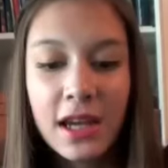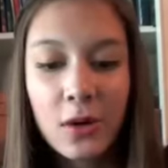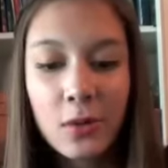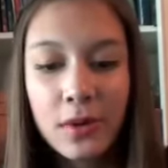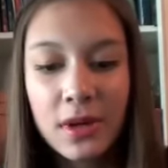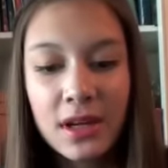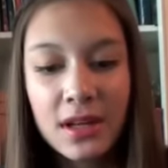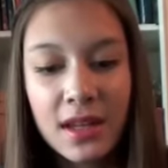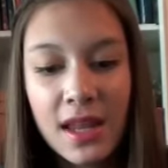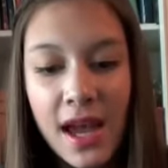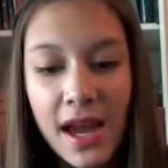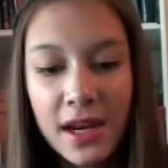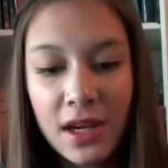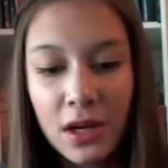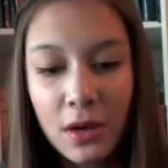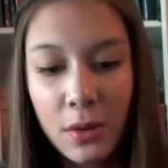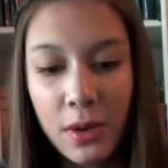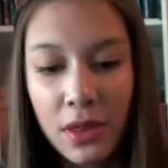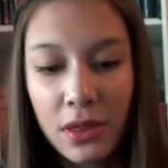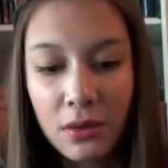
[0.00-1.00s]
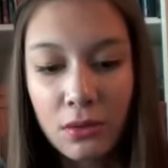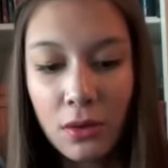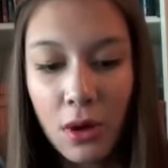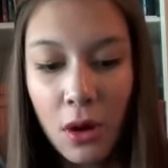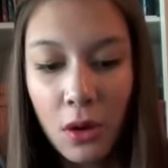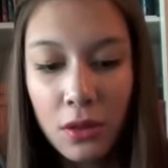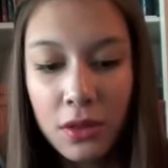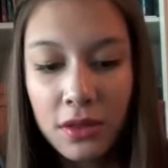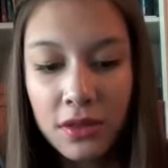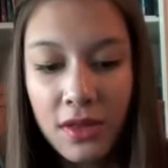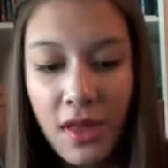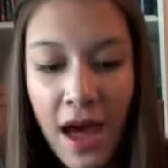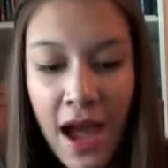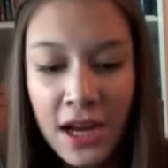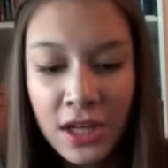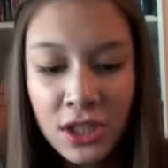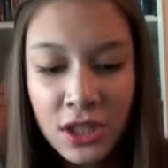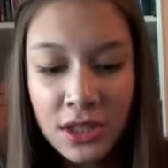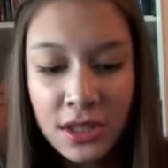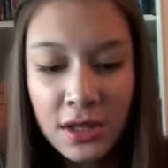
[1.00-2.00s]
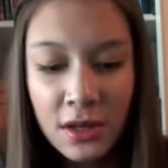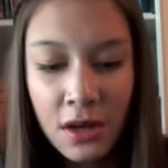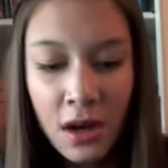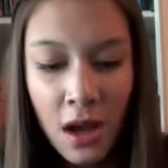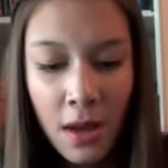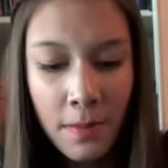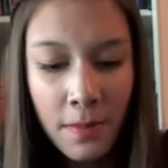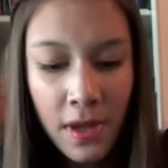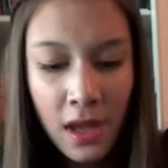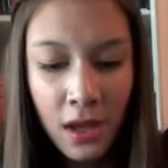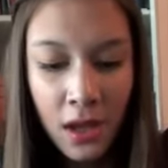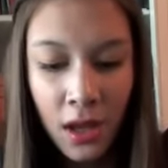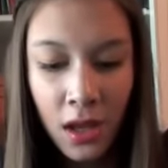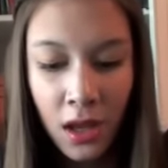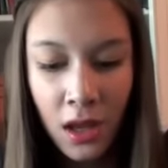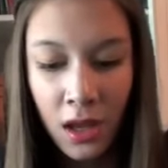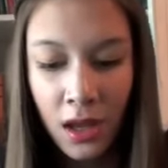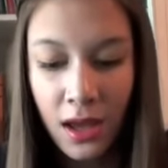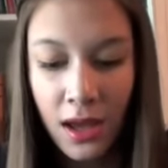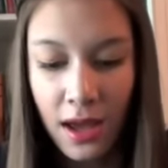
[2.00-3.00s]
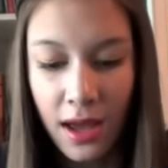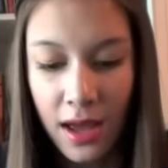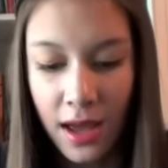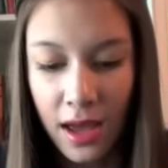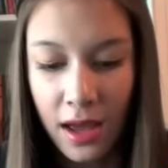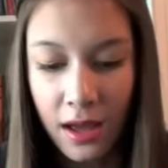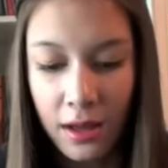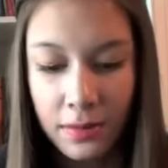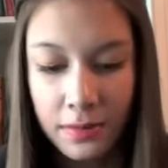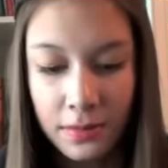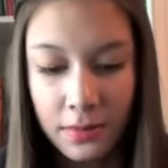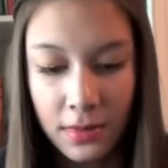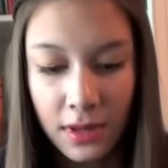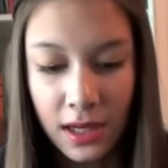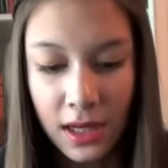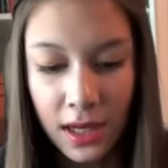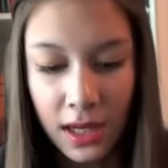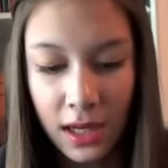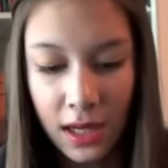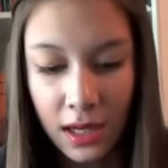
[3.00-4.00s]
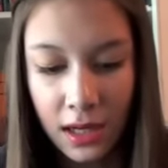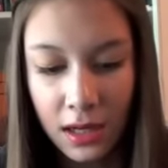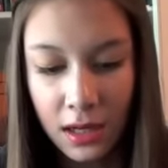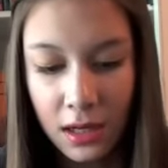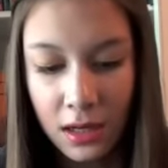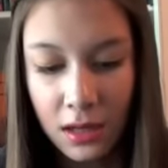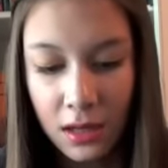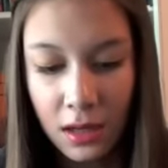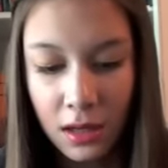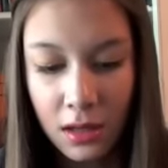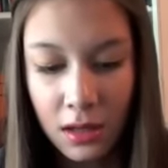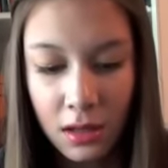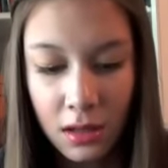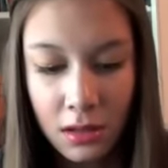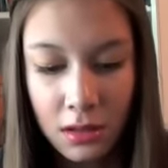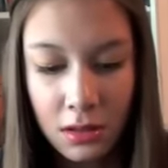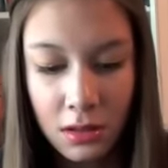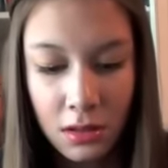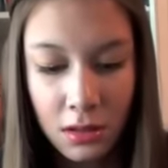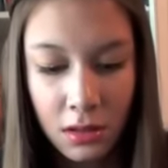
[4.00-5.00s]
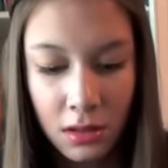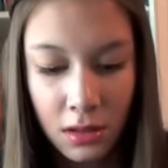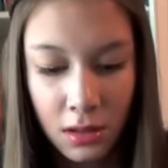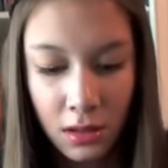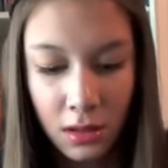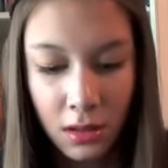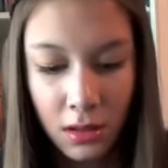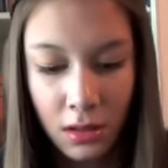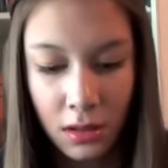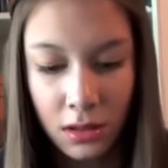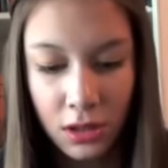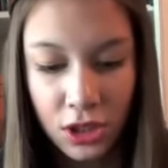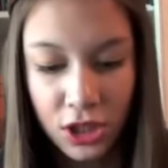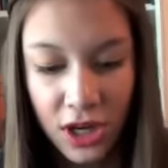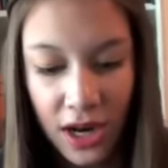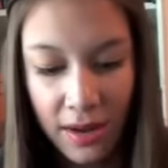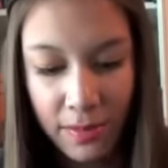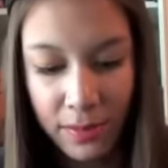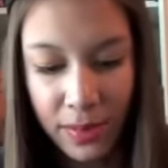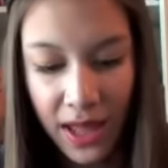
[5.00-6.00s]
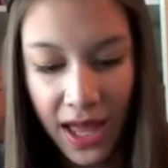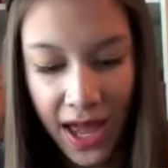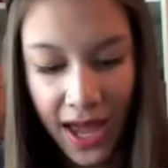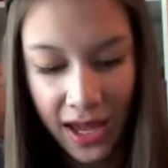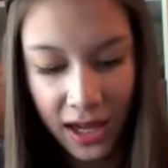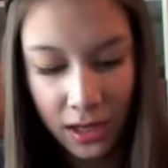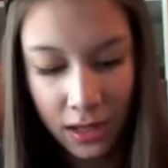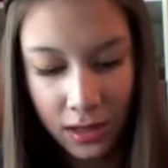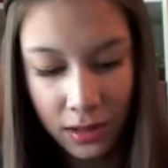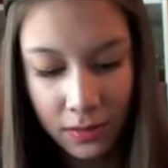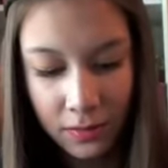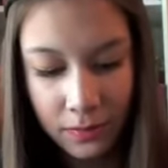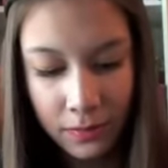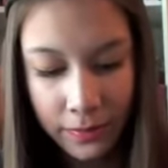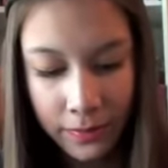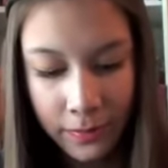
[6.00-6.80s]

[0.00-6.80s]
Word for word: Liquid liner with Growth Lash Serum um, in Jet Black.